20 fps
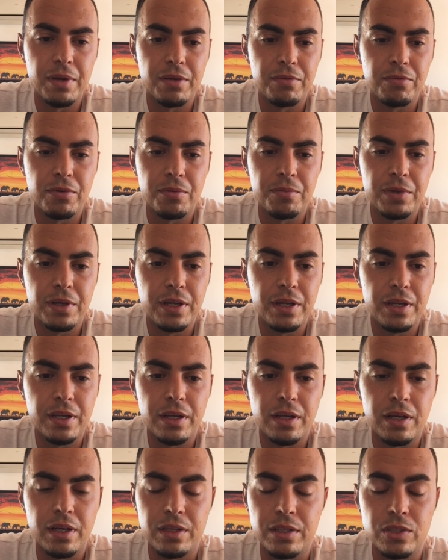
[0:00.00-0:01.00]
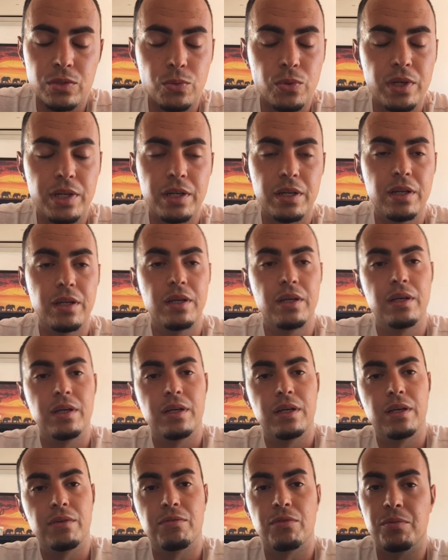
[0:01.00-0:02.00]
And for me, uh, this win,
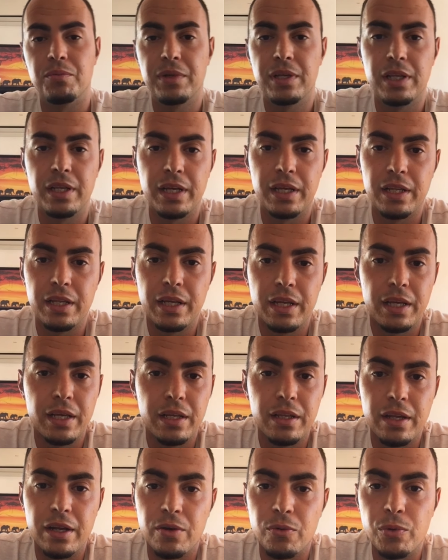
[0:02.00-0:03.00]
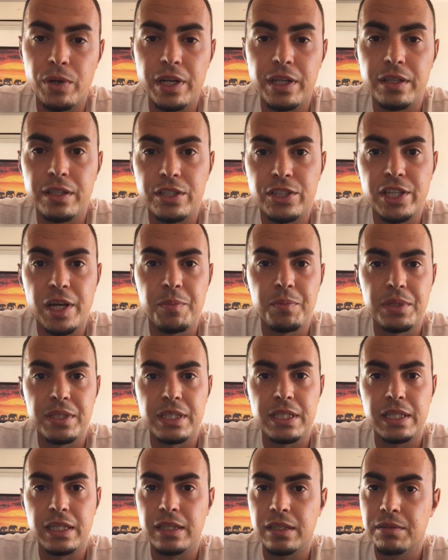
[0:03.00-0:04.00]
for me, they they they're winning this
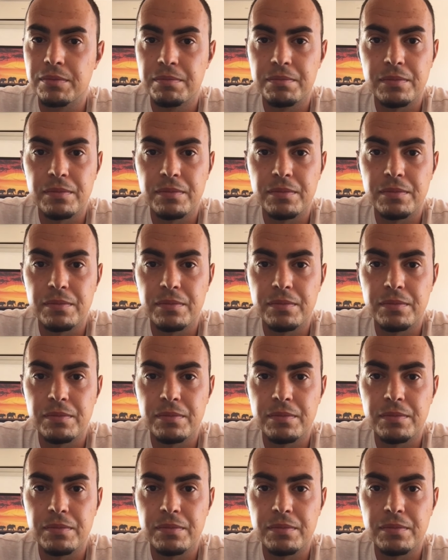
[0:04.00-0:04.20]
Champions League.